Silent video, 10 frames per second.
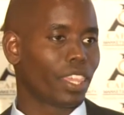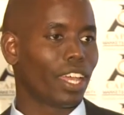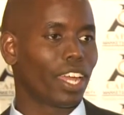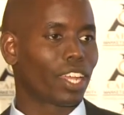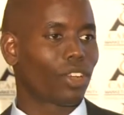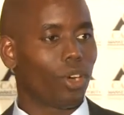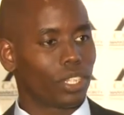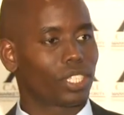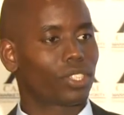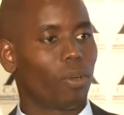The
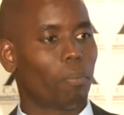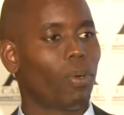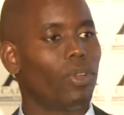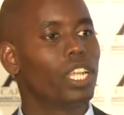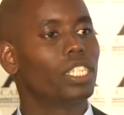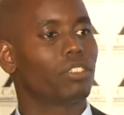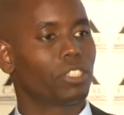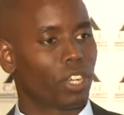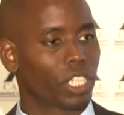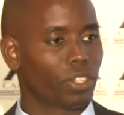cost components of
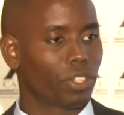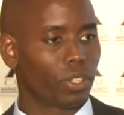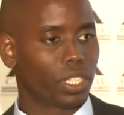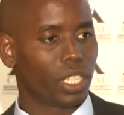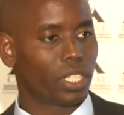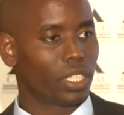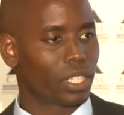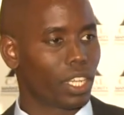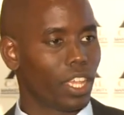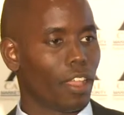structuring those
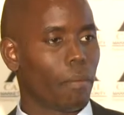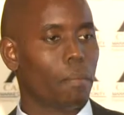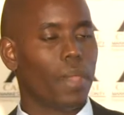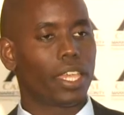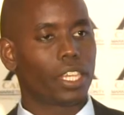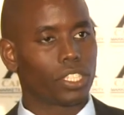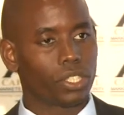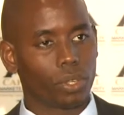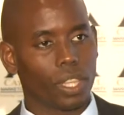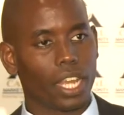deals make it
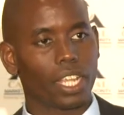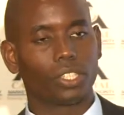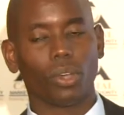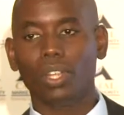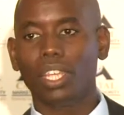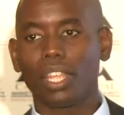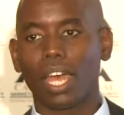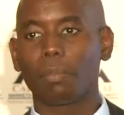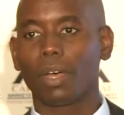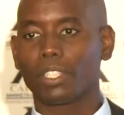so that it's only
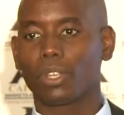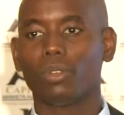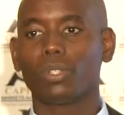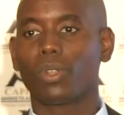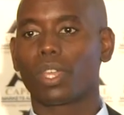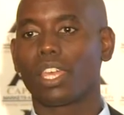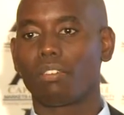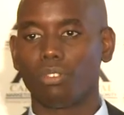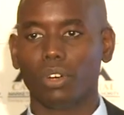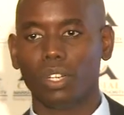that person who's looking
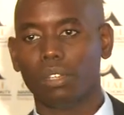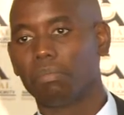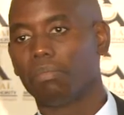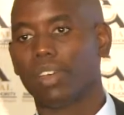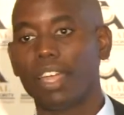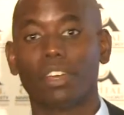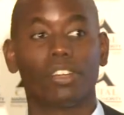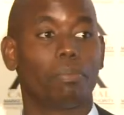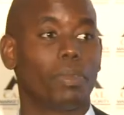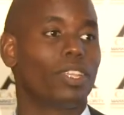for
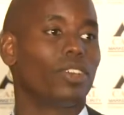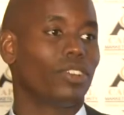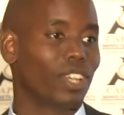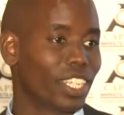$500 million